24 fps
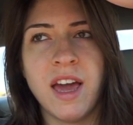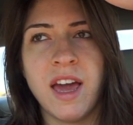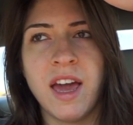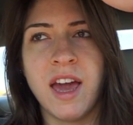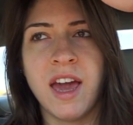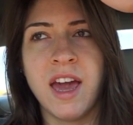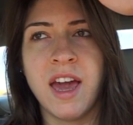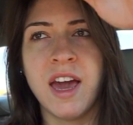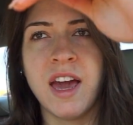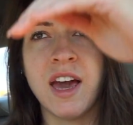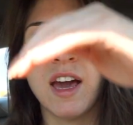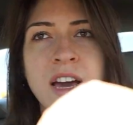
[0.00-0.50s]

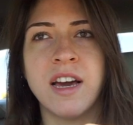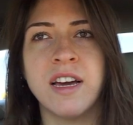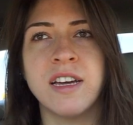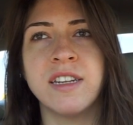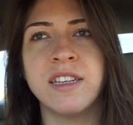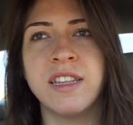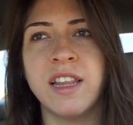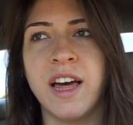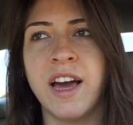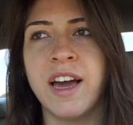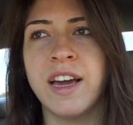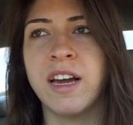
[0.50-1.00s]

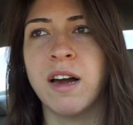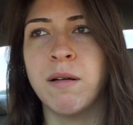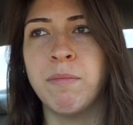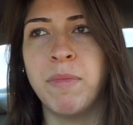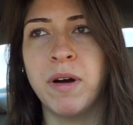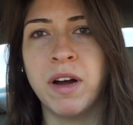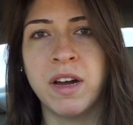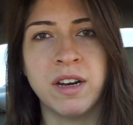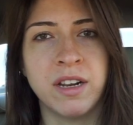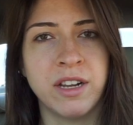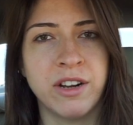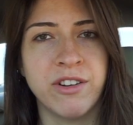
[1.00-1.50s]
and like a
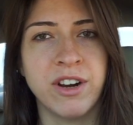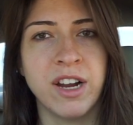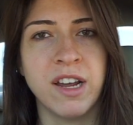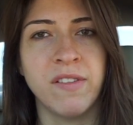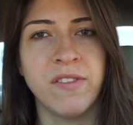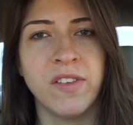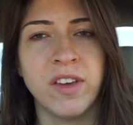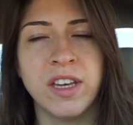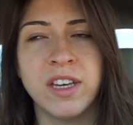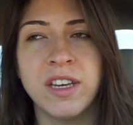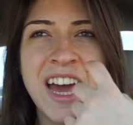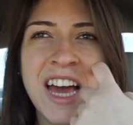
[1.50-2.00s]
bucket of
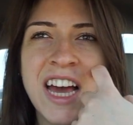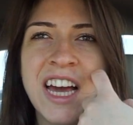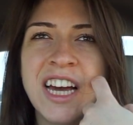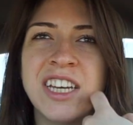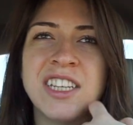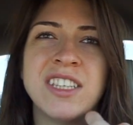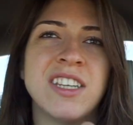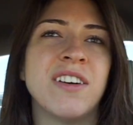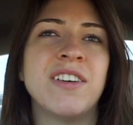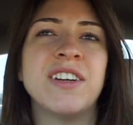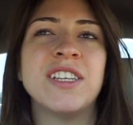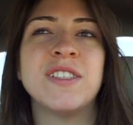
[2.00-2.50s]
gravy.
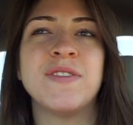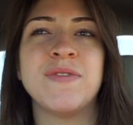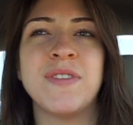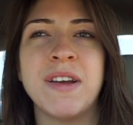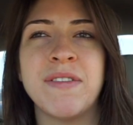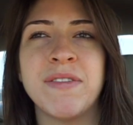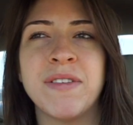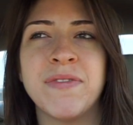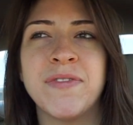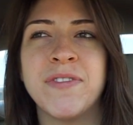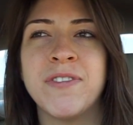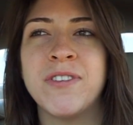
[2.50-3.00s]
So his
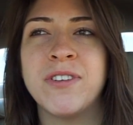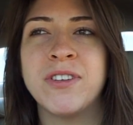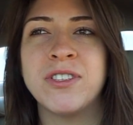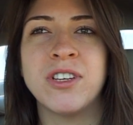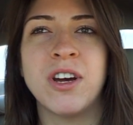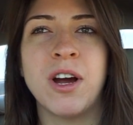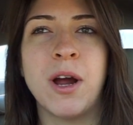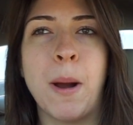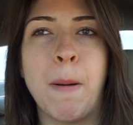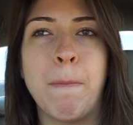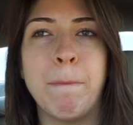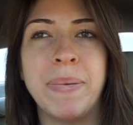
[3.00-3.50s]
favorite foods
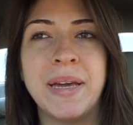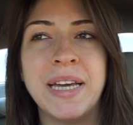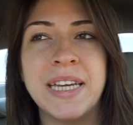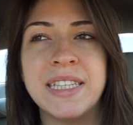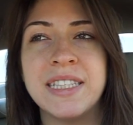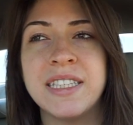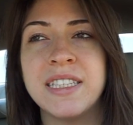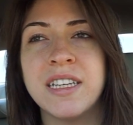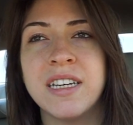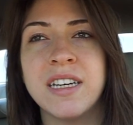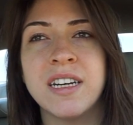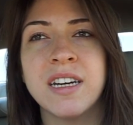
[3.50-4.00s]
are
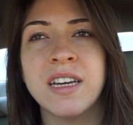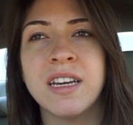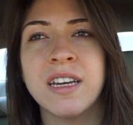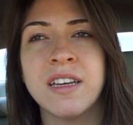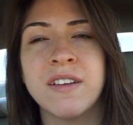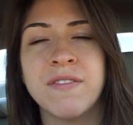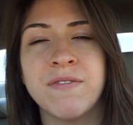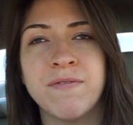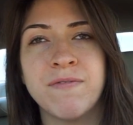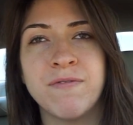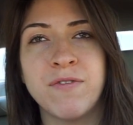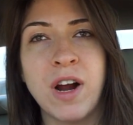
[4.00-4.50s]
pizza,
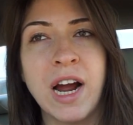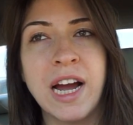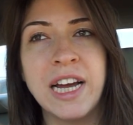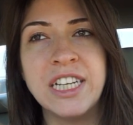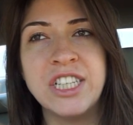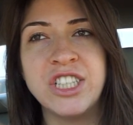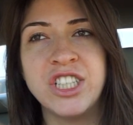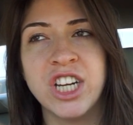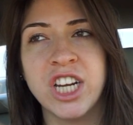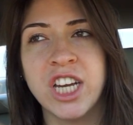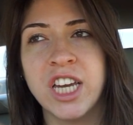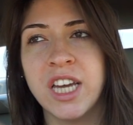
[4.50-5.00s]

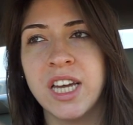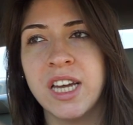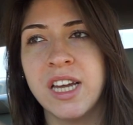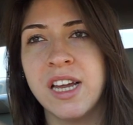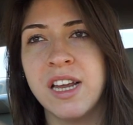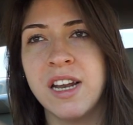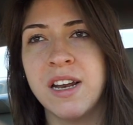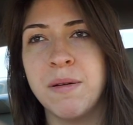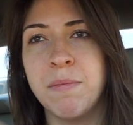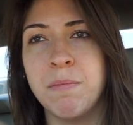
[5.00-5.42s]
fried chicken,